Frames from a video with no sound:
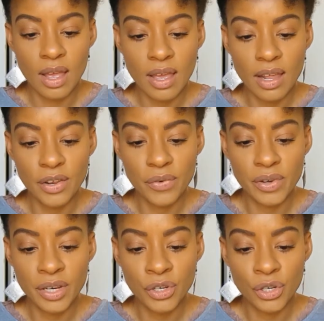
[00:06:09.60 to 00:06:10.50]
Colour
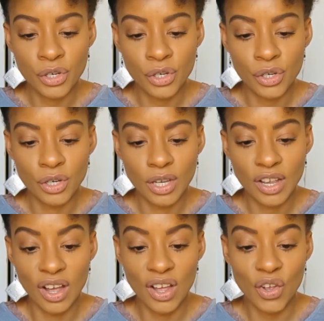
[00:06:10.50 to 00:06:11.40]
Riche,
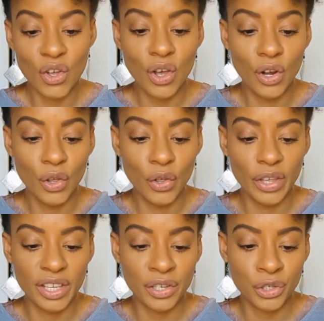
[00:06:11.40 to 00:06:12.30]

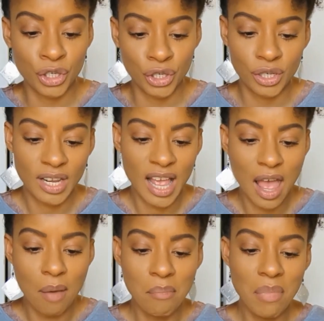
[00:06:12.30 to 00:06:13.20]
colorish
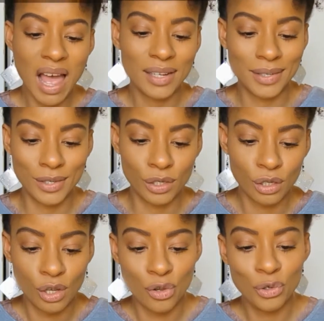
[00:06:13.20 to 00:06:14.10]
matte
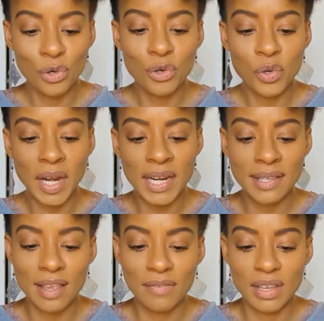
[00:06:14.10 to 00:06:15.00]

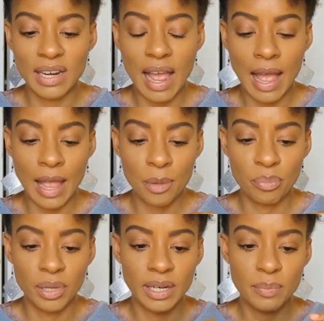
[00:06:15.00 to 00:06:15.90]
227
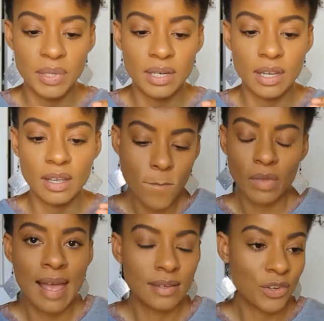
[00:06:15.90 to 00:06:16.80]
Heist lipstick.
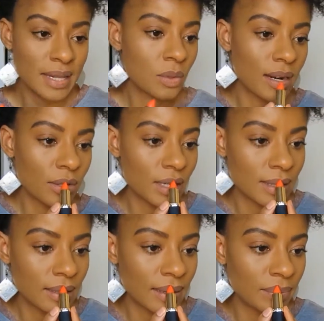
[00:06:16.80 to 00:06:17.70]
Now, I've got two of
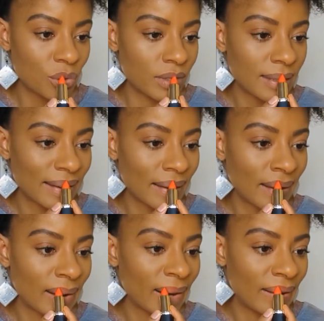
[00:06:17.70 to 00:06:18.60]
these from the same
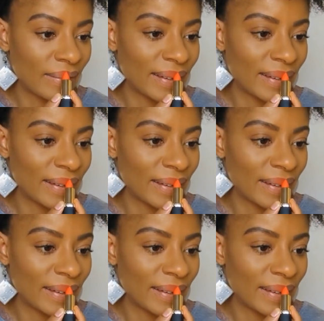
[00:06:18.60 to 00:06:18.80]
brand,